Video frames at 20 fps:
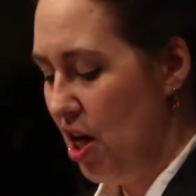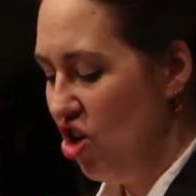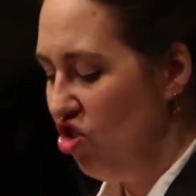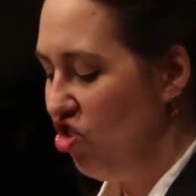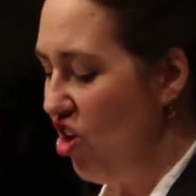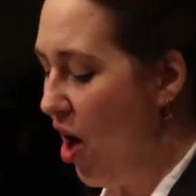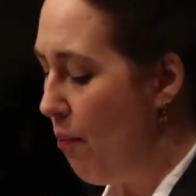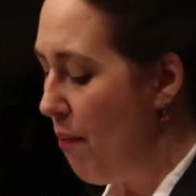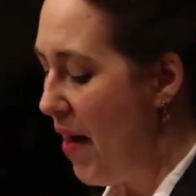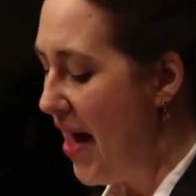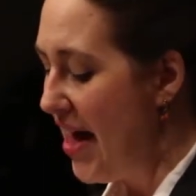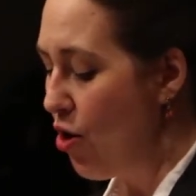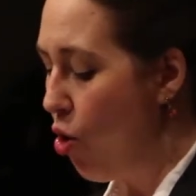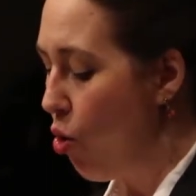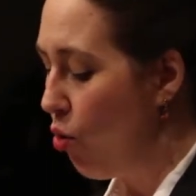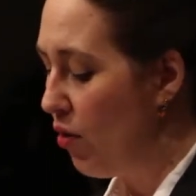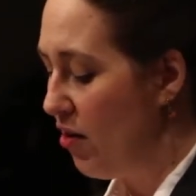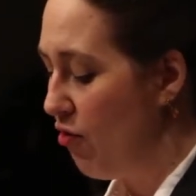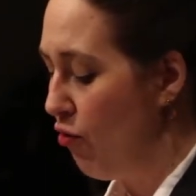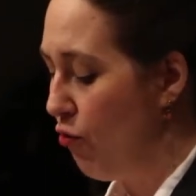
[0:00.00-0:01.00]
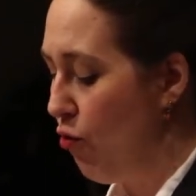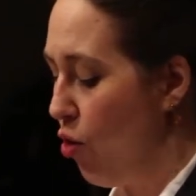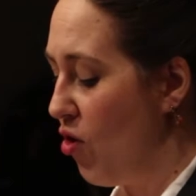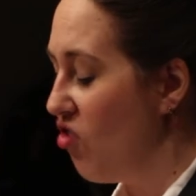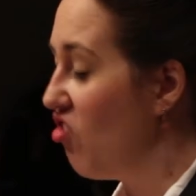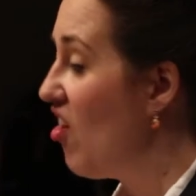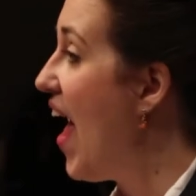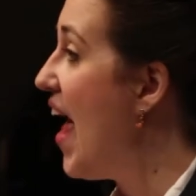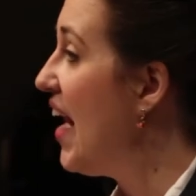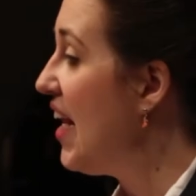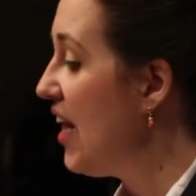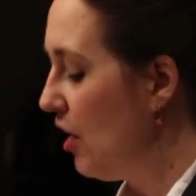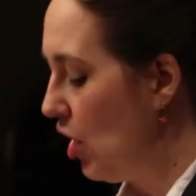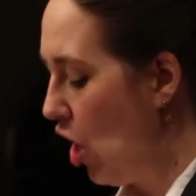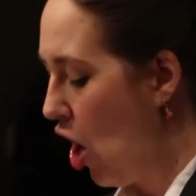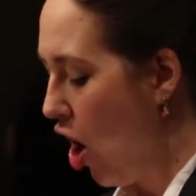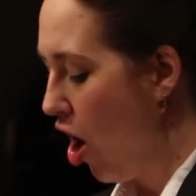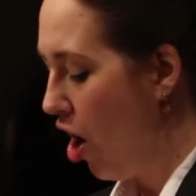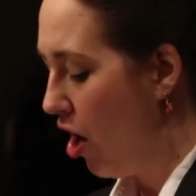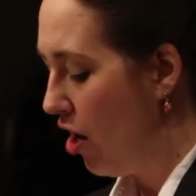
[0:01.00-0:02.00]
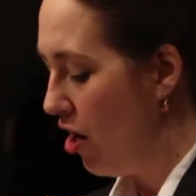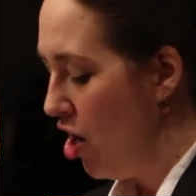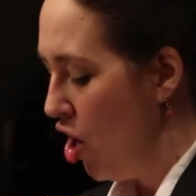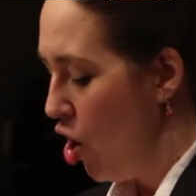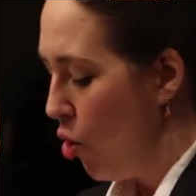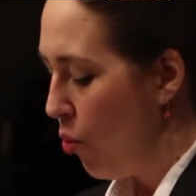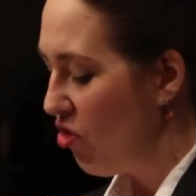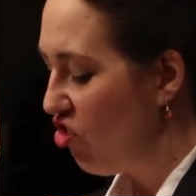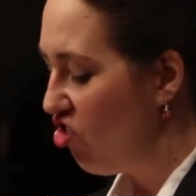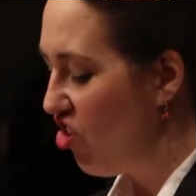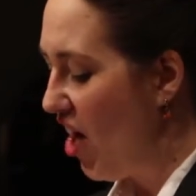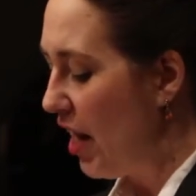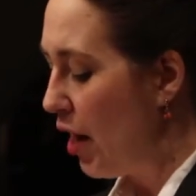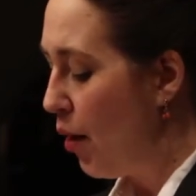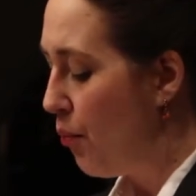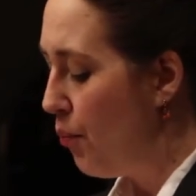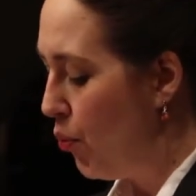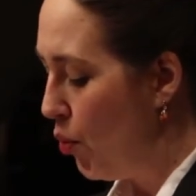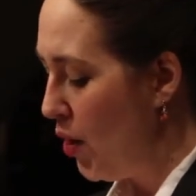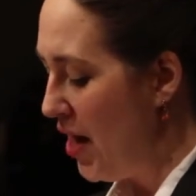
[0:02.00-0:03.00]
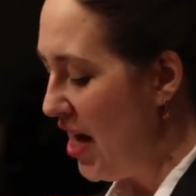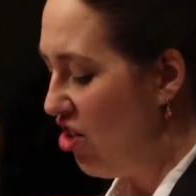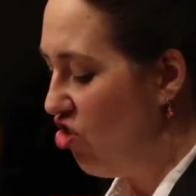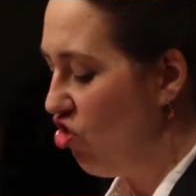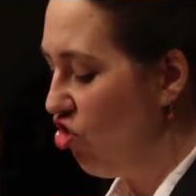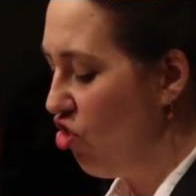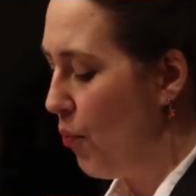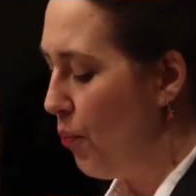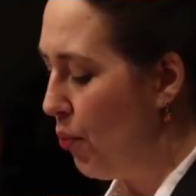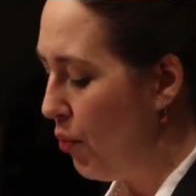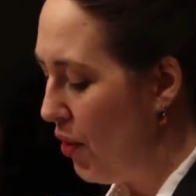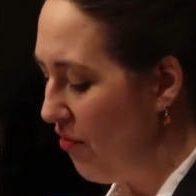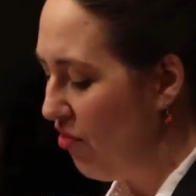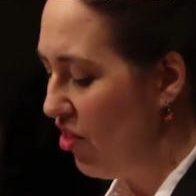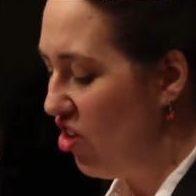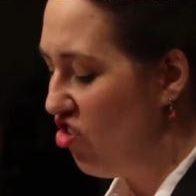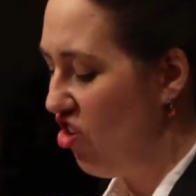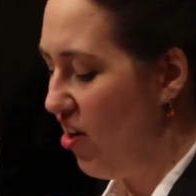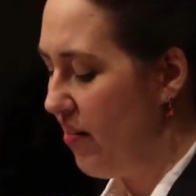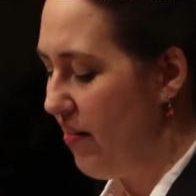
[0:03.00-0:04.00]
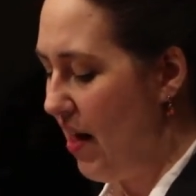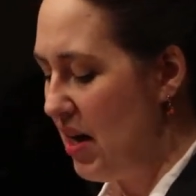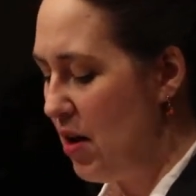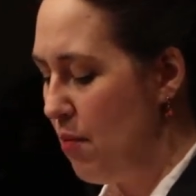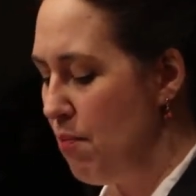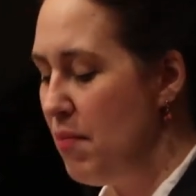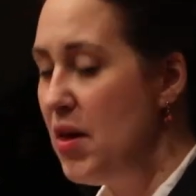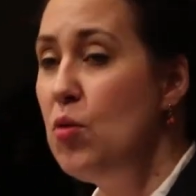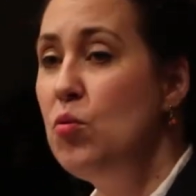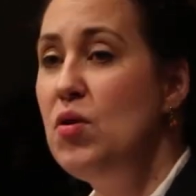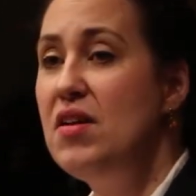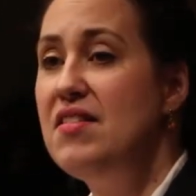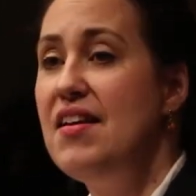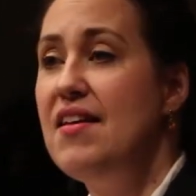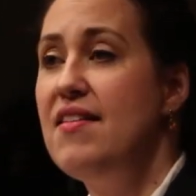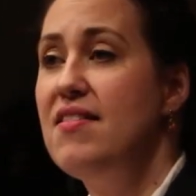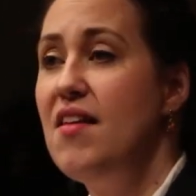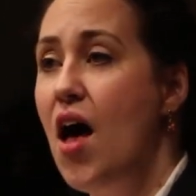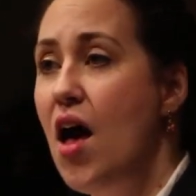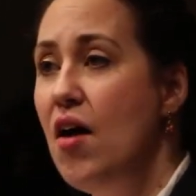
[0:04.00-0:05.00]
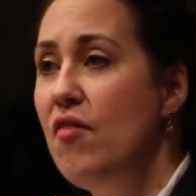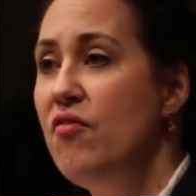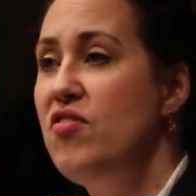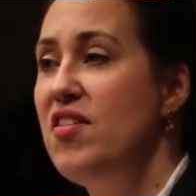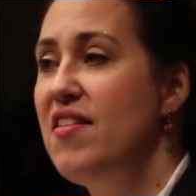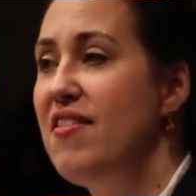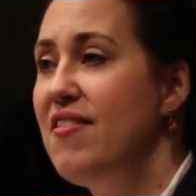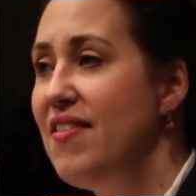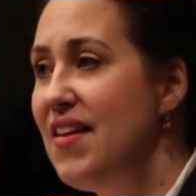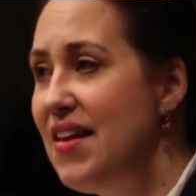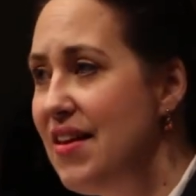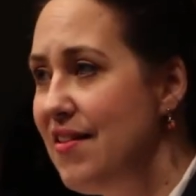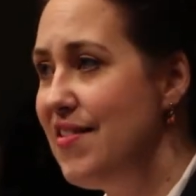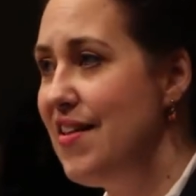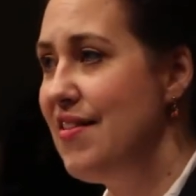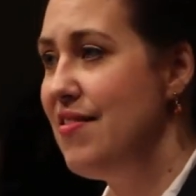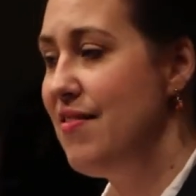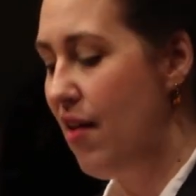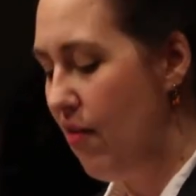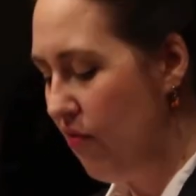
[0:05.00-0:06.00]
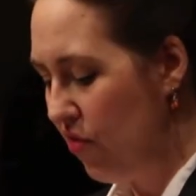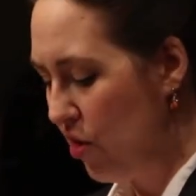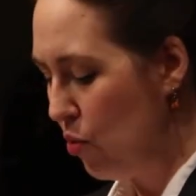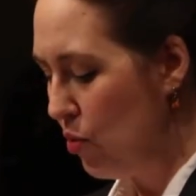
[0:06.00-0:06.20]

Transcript: shall make or enforce any law which shall abridge the privileges and immunities of the citizens of the